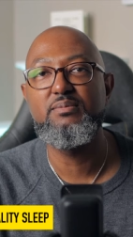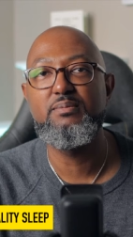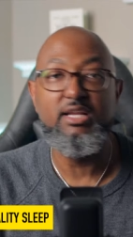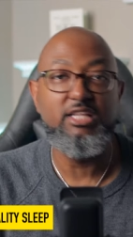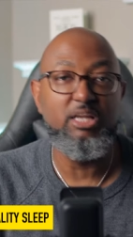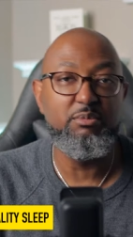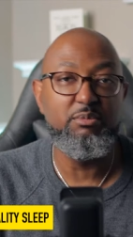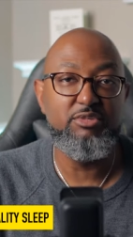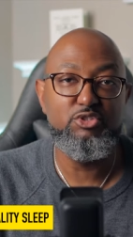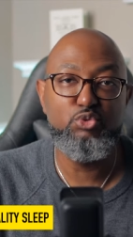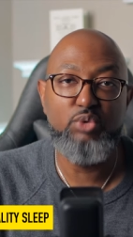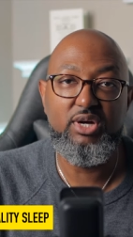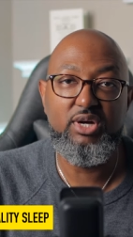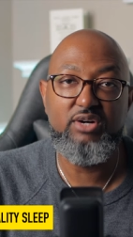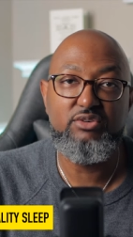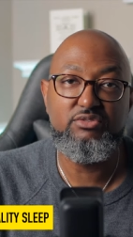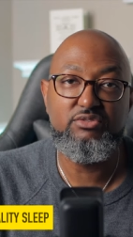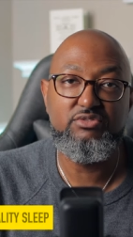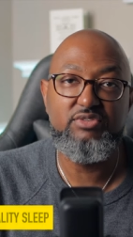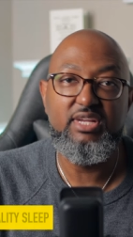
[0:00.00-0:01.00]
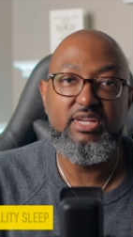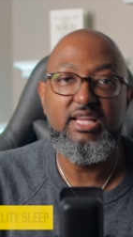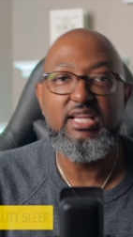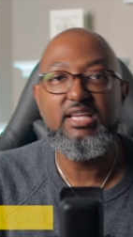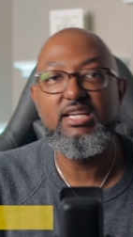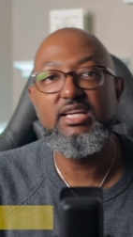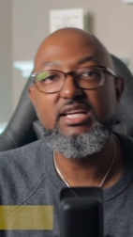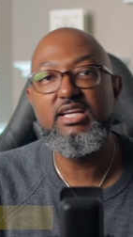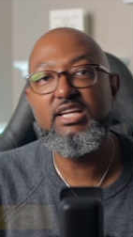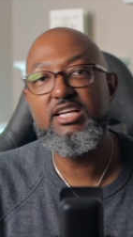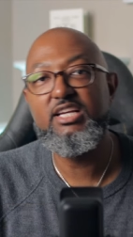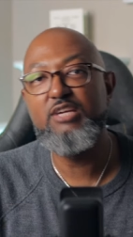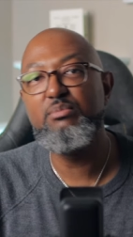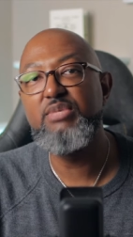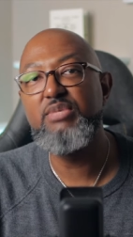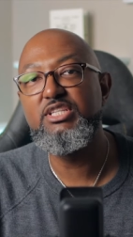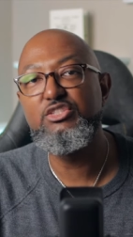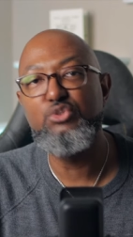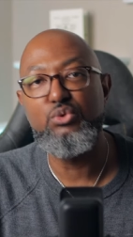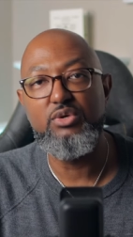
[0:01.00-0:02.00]
Number twelve, getting a
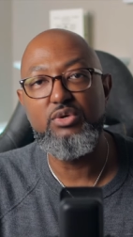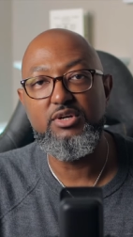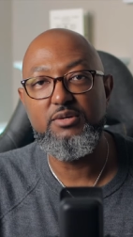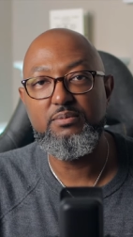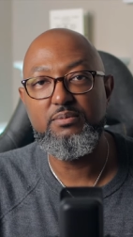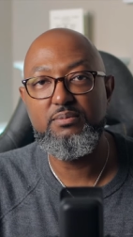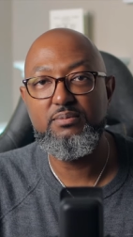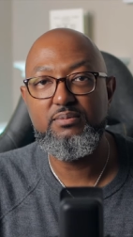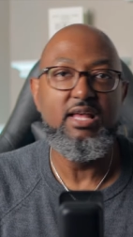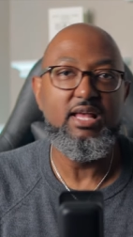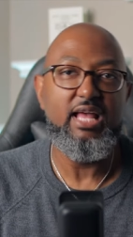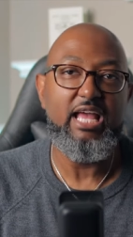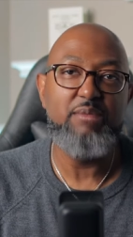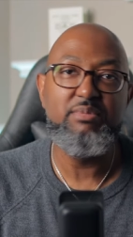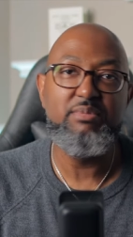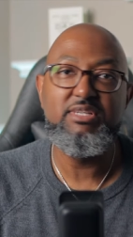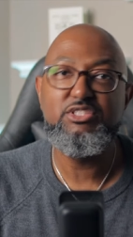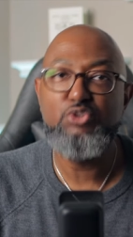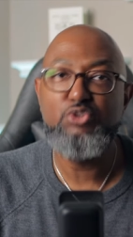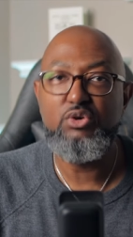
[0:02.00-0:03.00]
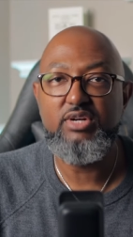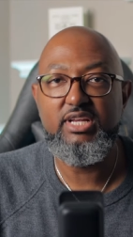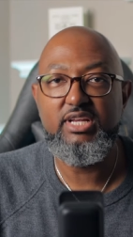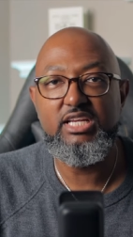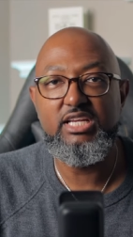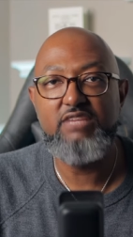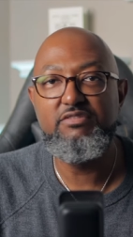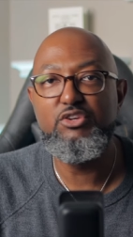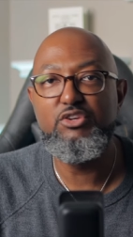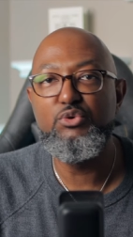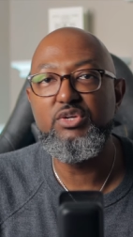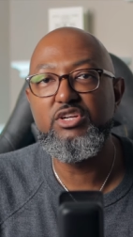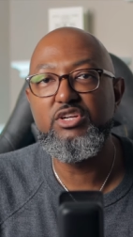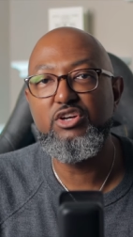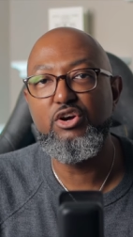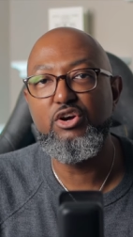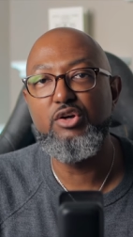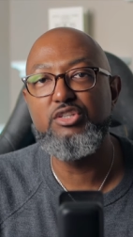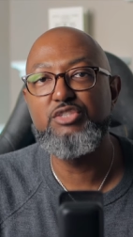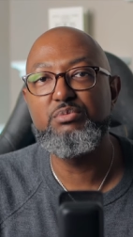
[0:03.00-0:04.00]
mentor. A mentor can give you
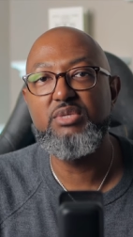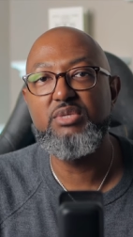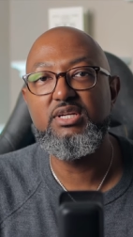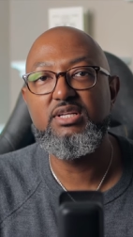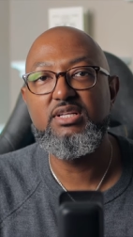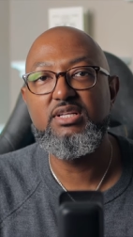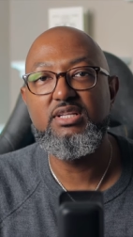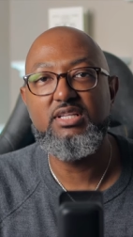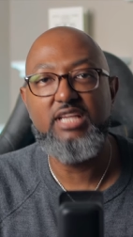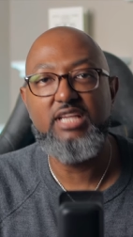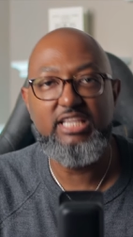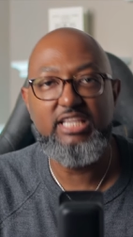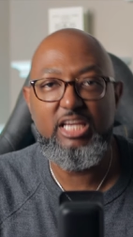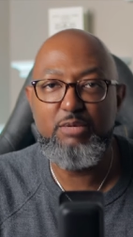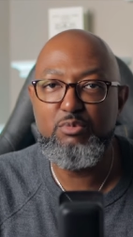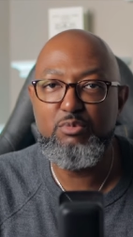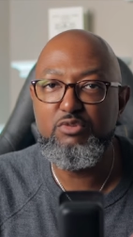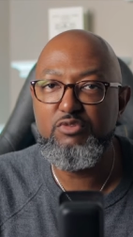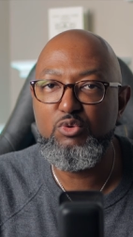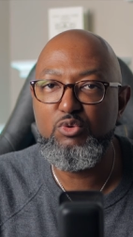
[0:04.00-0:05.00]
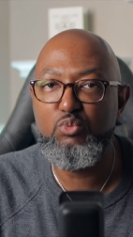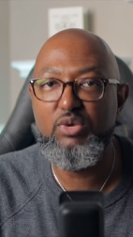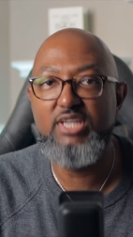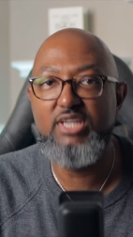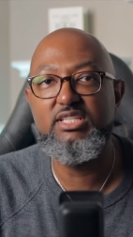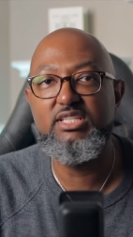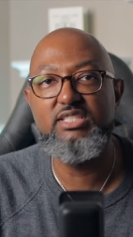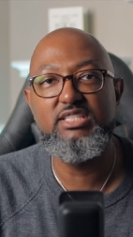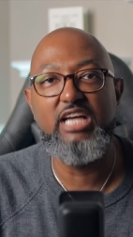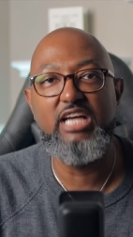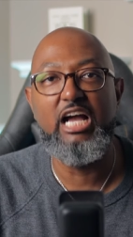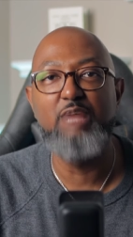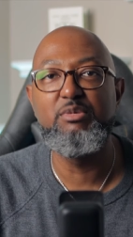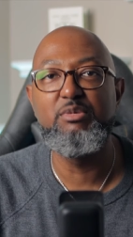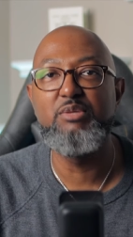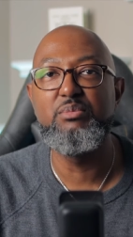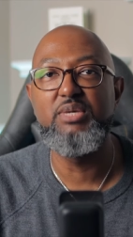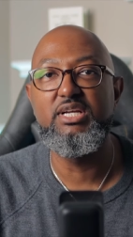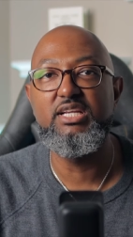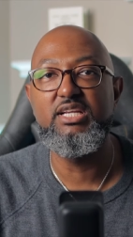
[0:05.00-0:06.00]
encouragement and keep you from wasting time and
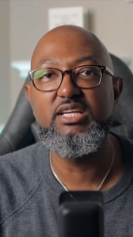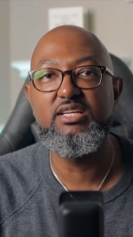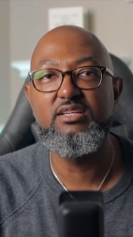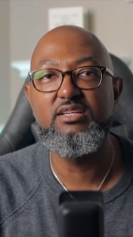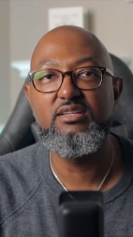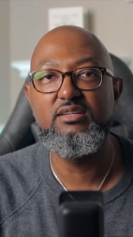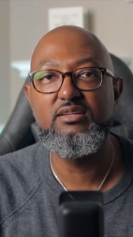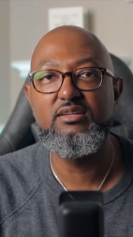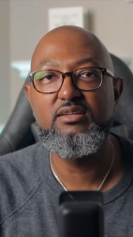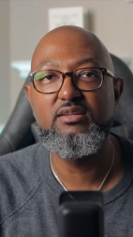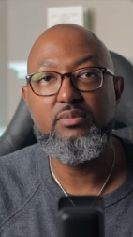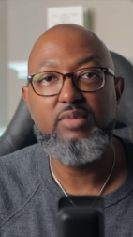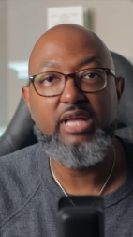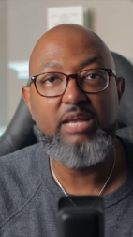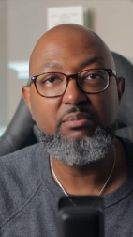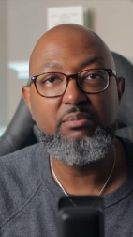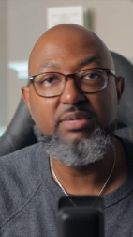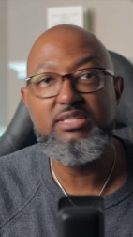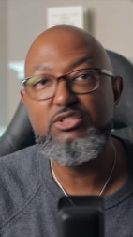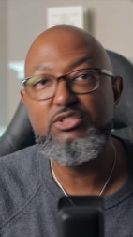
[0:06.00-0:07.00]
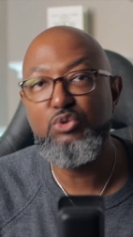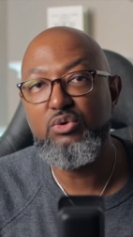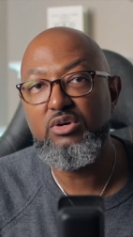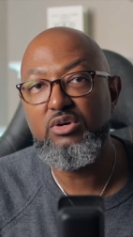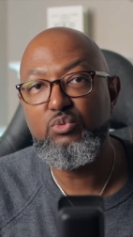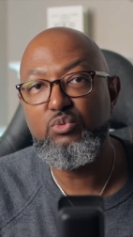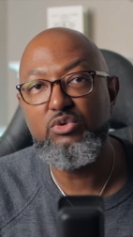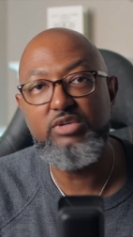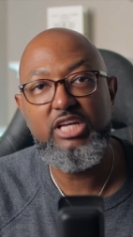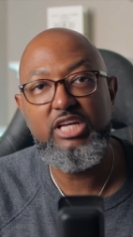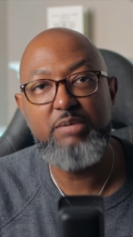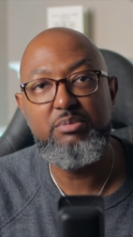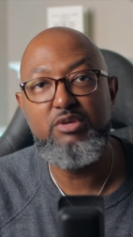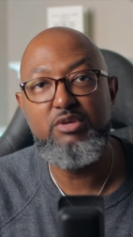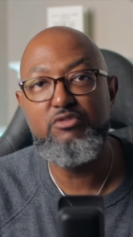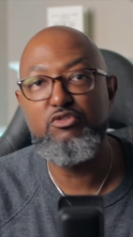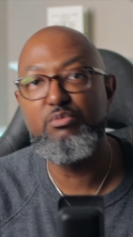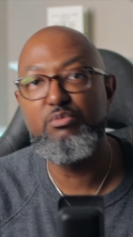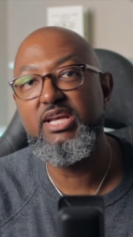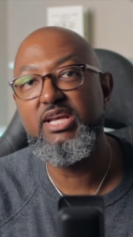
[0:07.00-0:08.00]
money. A mentor will keep you
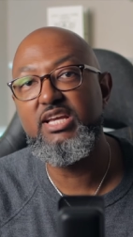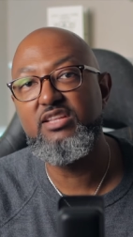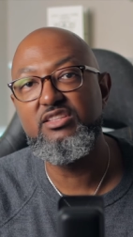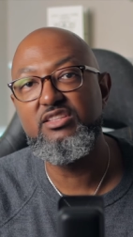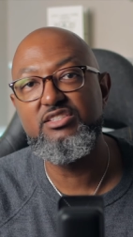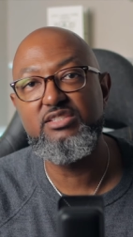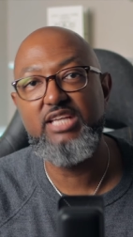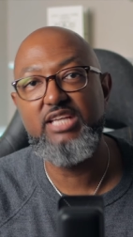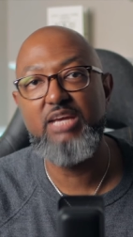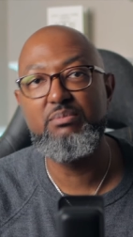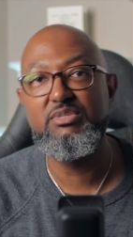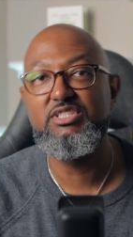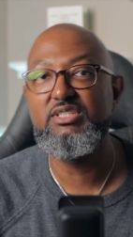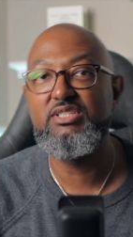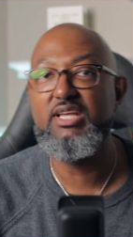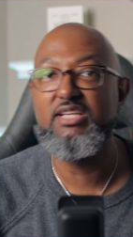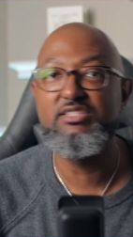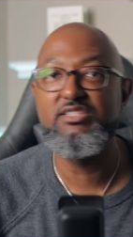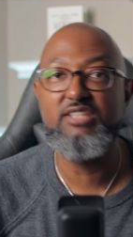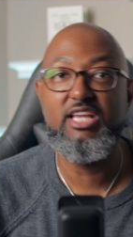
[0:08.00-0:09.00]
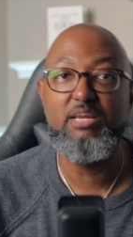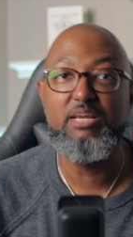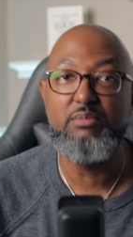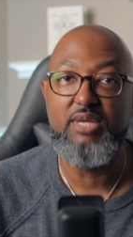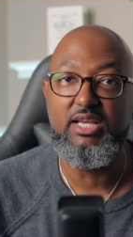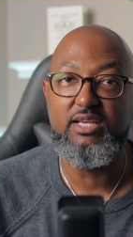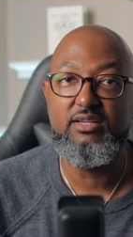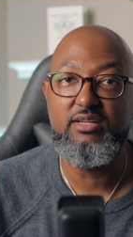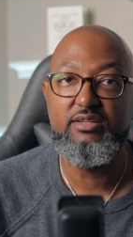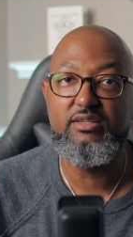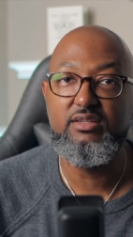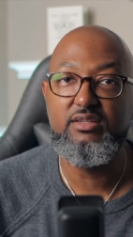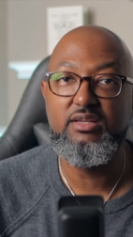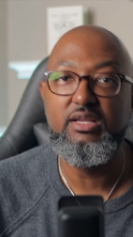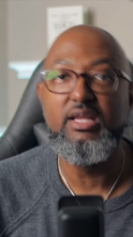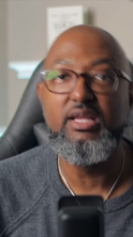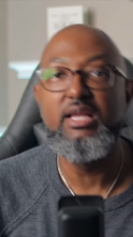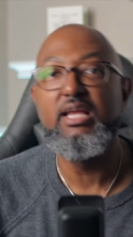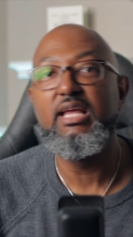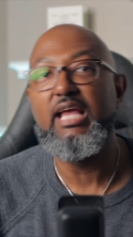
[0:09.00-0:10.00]
from making the same mistakes they made.
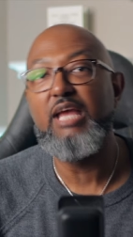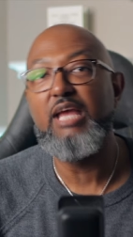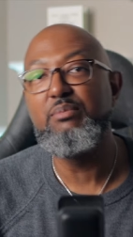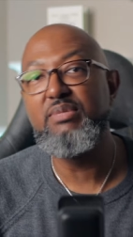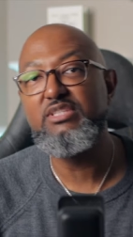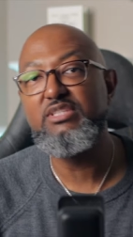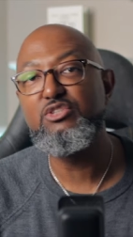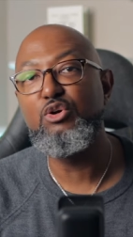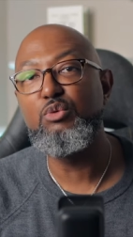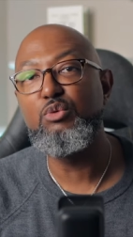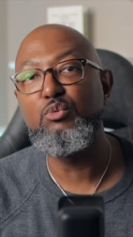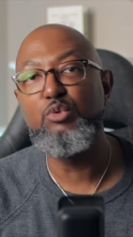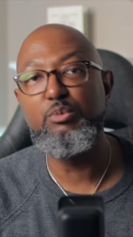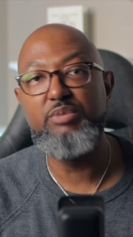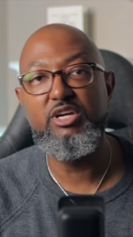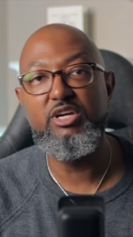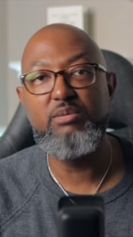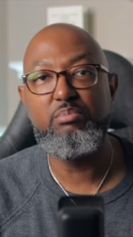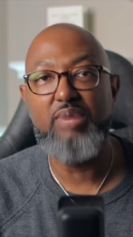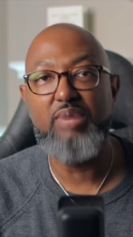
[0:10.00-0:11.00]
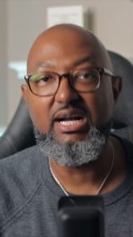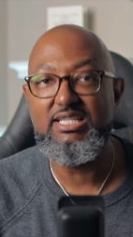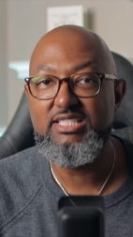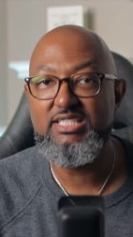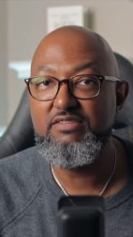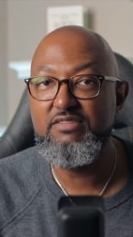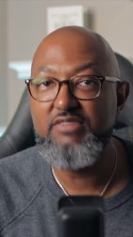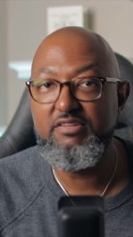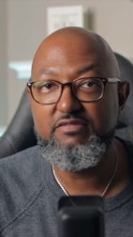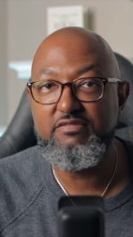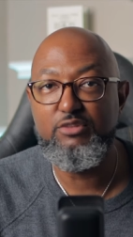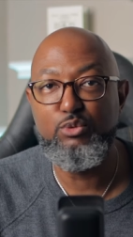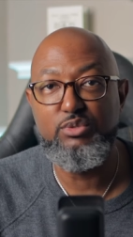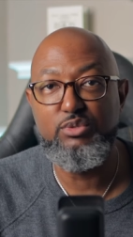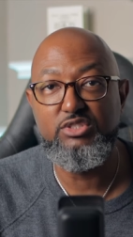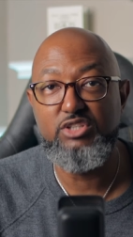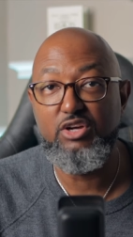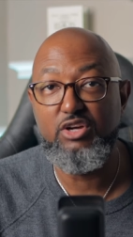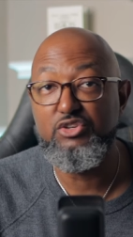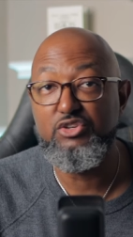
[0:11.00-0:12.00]
A mentor will be a positive
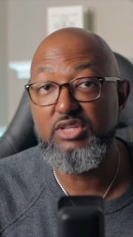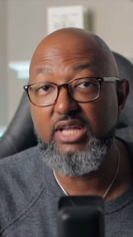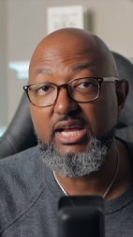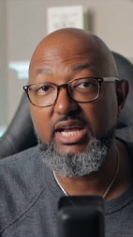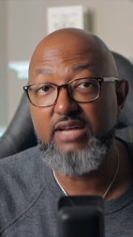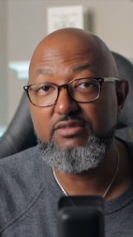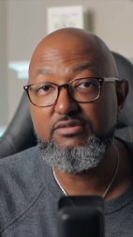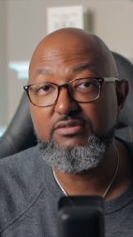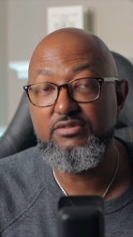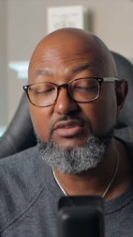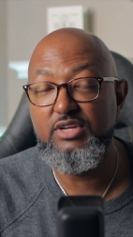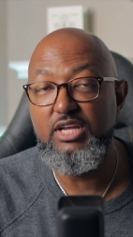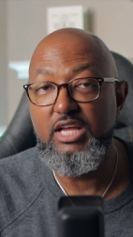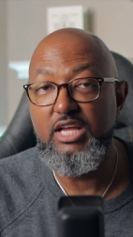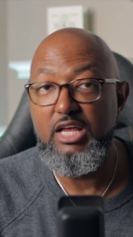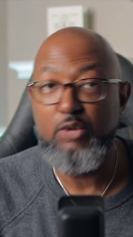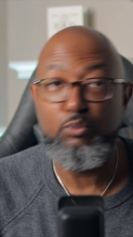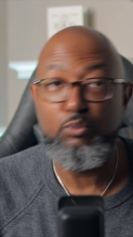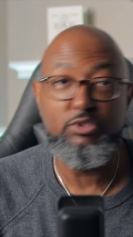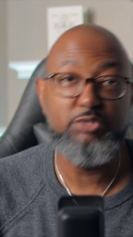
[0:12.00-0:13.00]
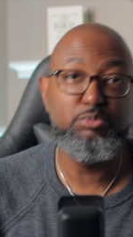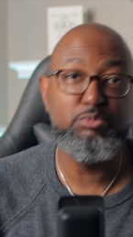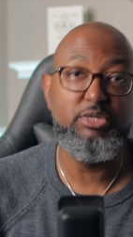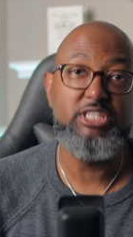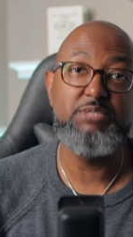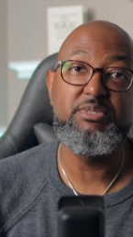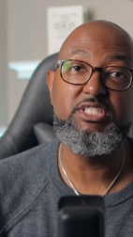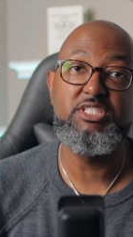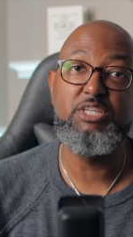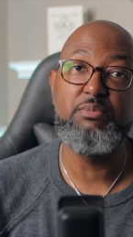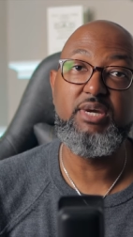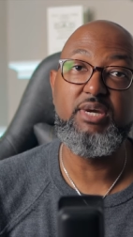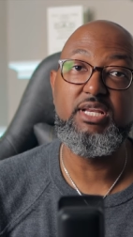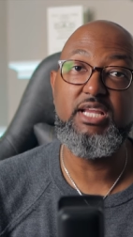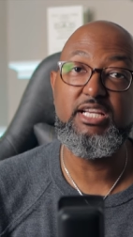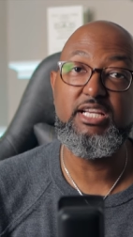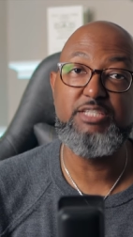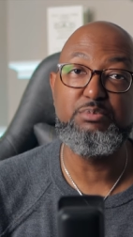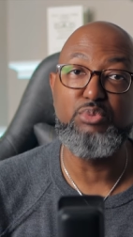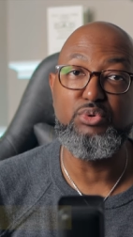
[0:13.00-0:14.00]
influence on your life, which brings me to my
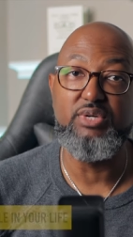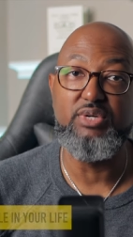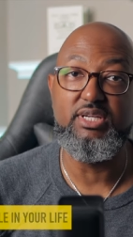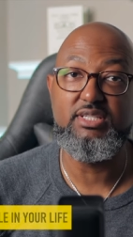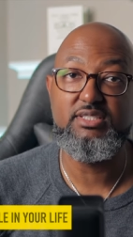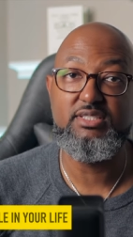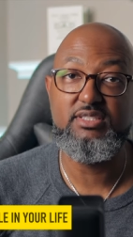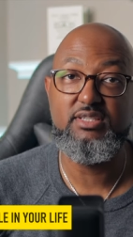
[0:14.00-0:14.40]
next point.